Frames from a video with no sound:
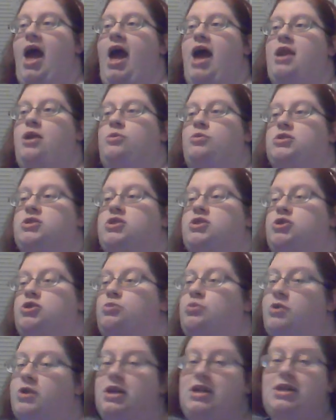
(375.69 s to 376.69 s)
and it was
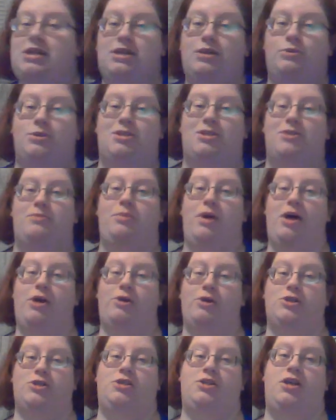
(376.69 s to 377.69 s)
super easy because it's
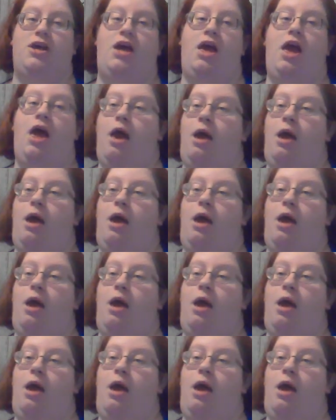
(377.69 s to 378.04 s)
embellished.